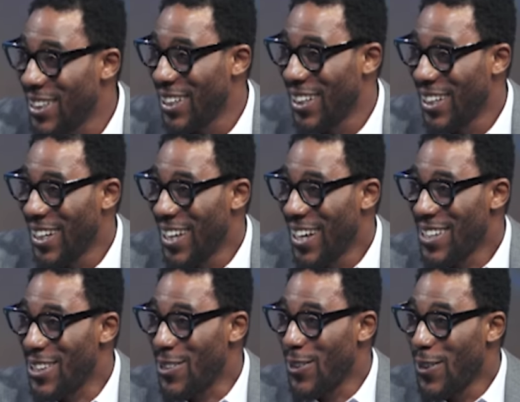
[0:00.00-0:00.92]

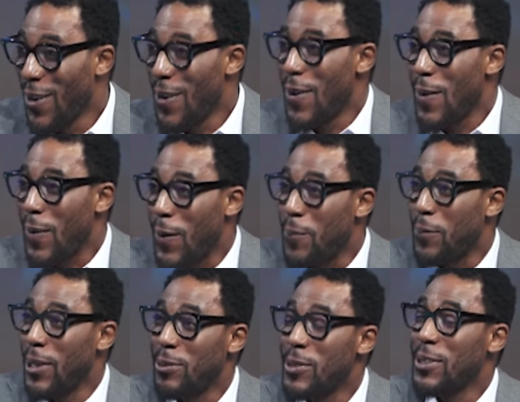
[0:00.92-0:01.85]
Mm-hmm.
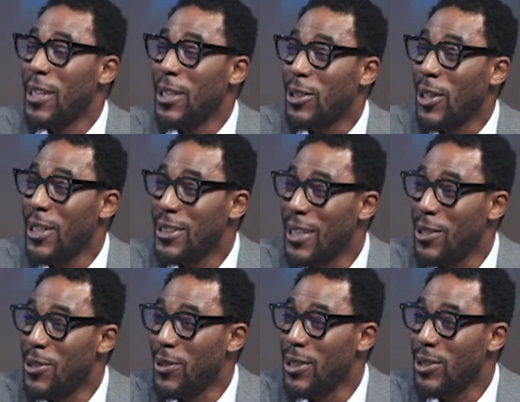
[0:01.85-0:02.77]
Comprehensive sexuality
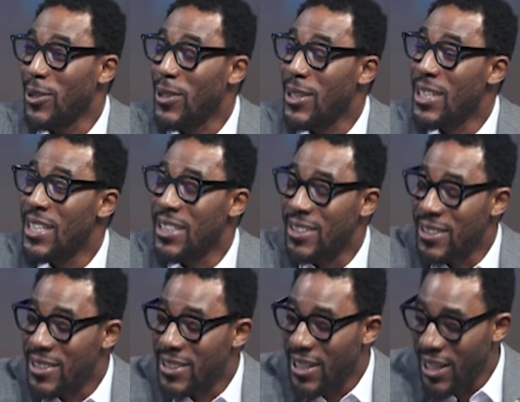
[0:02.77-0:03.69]
education is
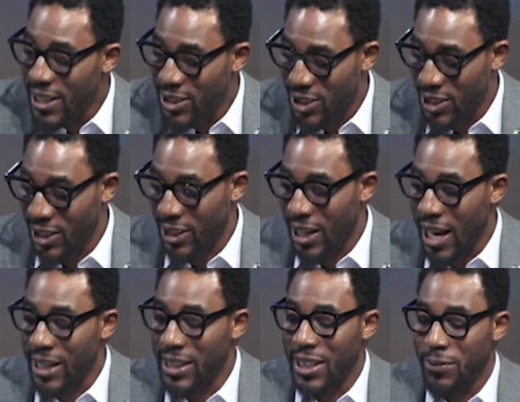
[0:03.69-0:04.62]
teaching
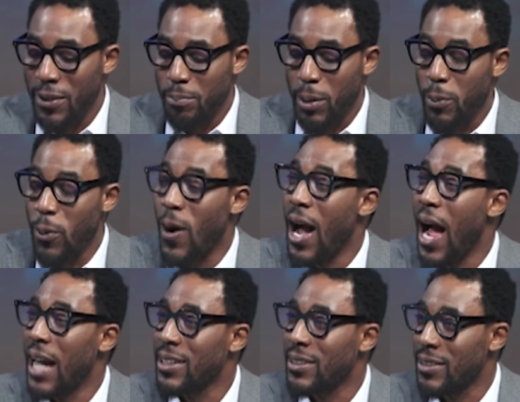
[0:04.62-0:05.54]
and giving people
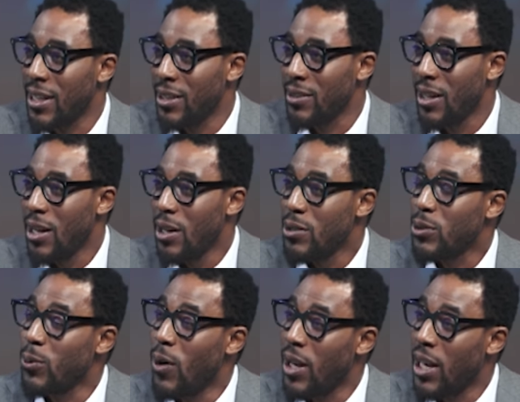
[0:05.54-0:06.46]
access
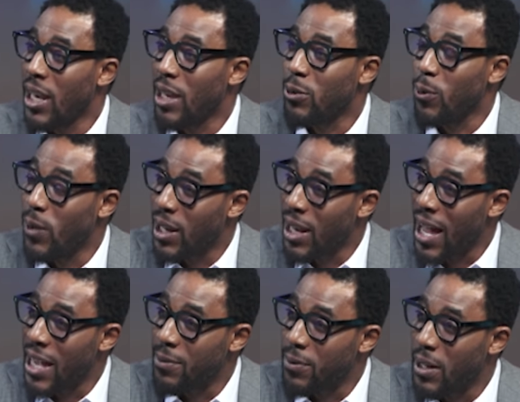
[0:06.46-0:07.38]
to
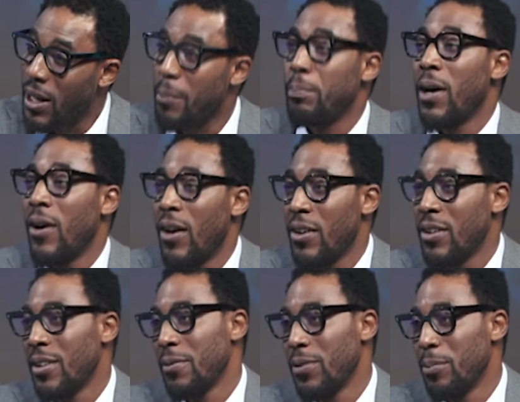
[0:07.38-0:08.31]

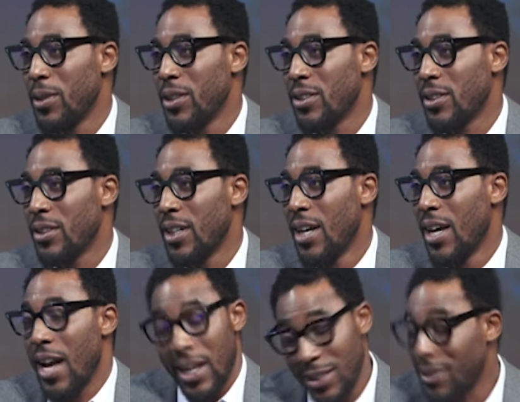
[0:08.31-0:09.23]
life-empowering information.
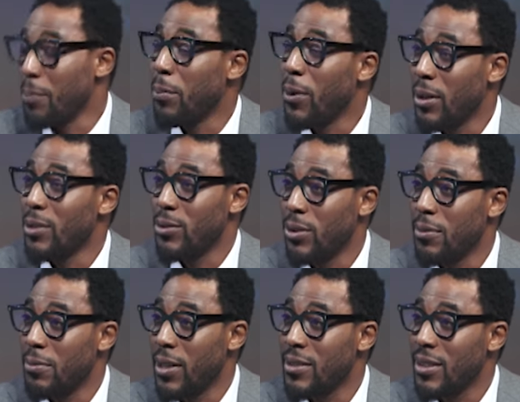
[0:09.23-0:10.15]
And it's important to
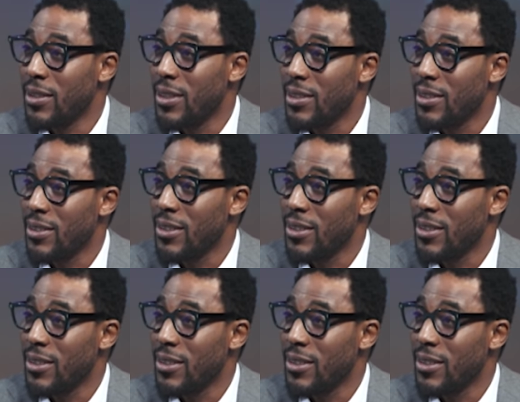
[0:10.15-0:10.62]
invest in this.